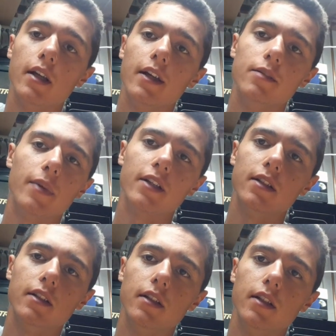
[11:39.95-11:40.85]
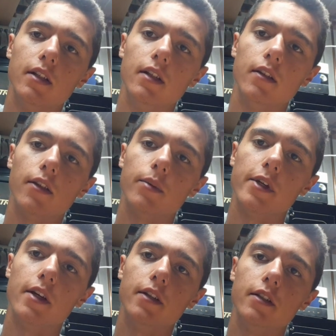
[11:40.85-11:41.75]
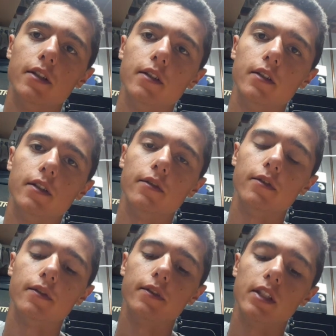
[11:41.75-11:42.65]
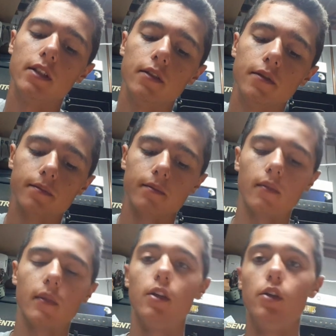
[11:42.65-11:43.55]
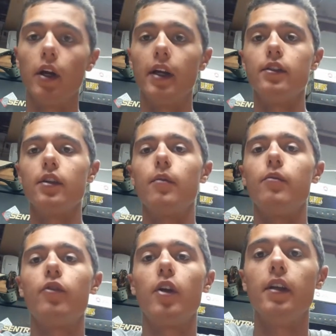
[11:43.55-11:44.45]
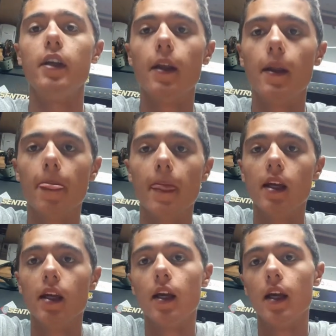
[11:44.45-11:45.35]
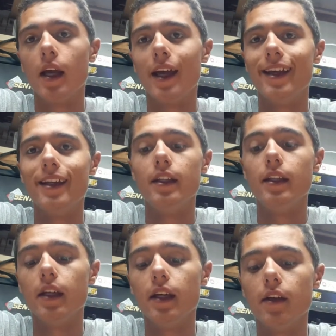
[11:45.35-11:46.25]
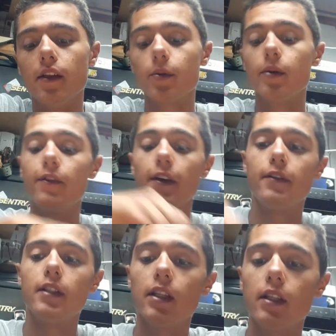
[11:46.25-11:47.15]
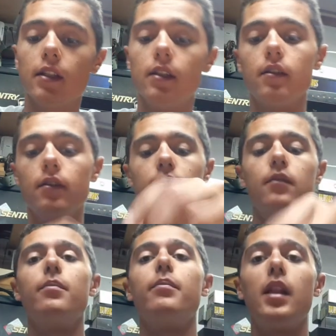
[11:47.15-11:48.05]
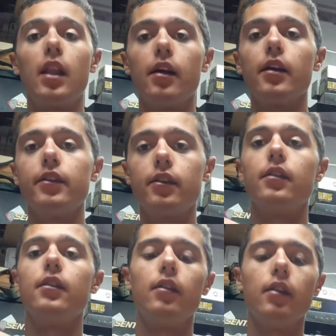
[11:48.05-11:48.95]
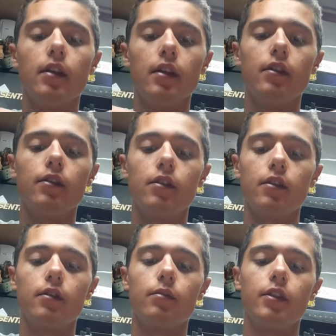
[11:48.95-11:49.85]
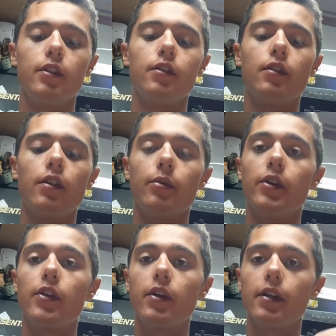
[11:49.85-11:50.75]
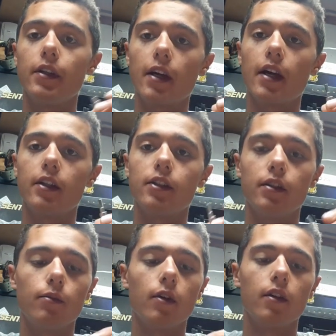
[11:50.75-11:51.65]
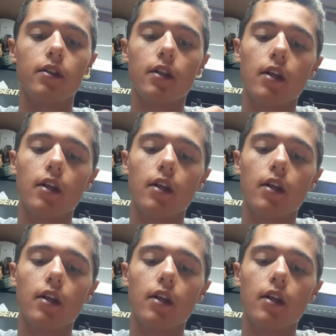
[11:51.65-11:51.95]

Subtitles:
It's basically 315 grains up front, and the 315 plus the insert, which is 330, actually worked